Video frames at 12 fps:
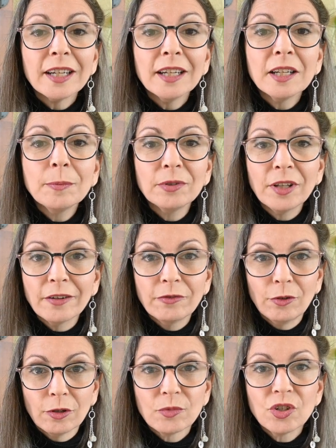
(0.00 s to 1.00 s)
any
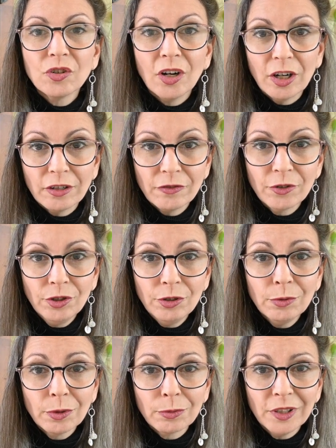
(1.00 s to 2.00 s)
platform to offer
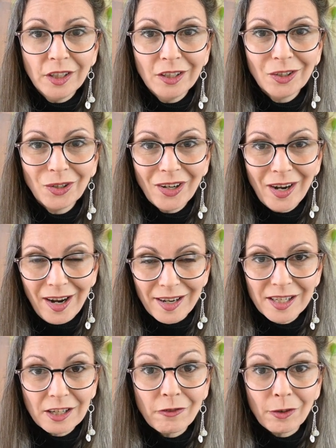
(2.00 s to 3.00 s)
you a reading or
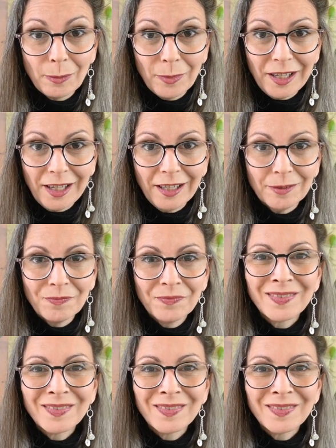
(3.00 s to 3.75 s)
ask for money.